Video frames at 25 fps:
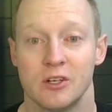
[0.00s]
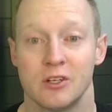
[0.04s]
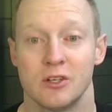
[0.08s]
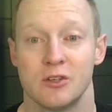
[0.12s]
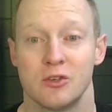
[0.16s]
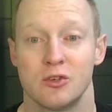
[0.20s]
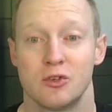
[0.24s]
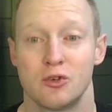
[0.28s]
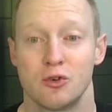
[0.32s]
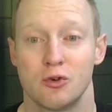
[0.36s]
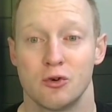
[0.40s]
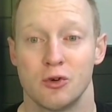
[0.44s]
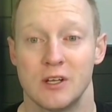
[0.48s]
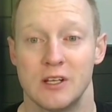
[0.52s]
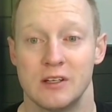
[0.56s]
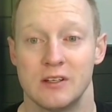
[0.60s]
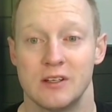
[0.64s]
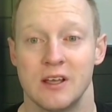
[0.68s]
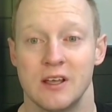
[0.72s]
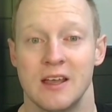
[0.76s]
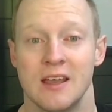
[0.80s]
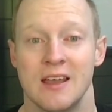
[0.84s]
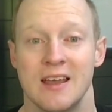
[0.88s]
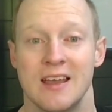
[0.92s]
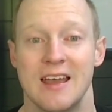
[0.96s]
treat,
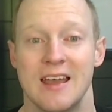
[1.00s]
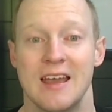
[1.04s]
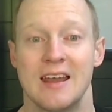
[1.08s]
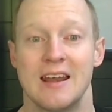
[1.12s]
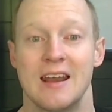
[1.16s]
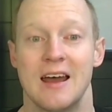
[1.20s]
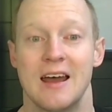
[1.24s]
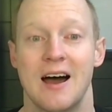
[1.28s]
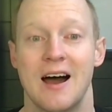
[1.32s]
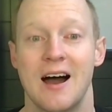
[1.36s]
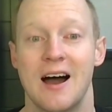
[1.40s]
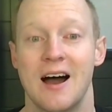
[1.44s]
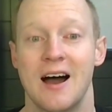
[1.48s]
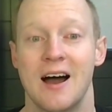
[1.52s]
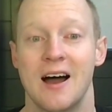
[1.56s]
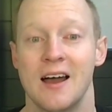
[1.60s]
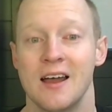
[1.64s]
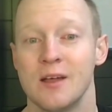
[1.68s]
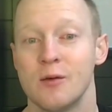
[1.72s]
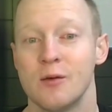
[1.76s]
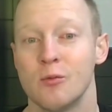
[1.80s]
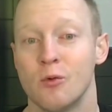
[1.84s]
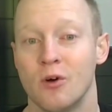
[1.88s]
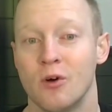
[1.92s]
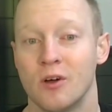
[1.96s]
and I
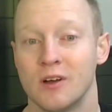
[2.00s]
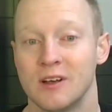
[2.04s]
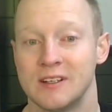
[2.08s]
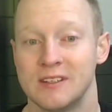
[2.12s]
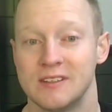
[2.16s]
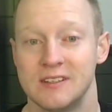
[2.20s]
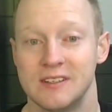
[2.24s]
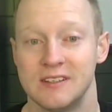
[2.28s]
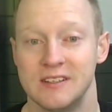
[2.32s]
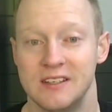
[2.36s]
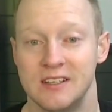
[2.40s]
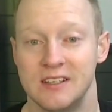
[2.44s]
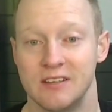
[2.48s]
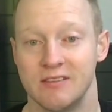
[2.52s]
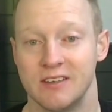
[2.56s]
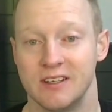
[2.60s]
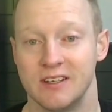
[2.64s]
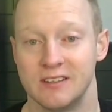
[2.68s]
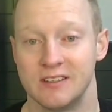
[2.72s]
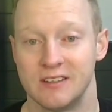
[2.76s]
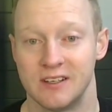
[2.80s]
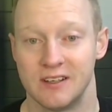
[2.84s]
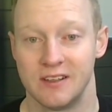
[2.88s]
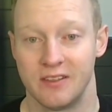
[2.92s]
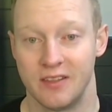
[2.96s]
wanted to give it
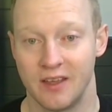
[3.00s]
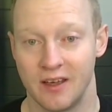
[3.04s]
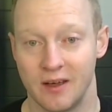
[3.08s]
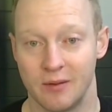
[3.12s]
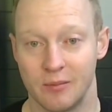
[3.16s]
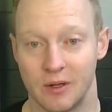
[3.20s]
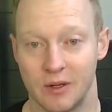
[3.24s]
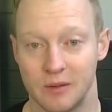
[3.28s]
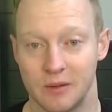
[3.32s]
to them."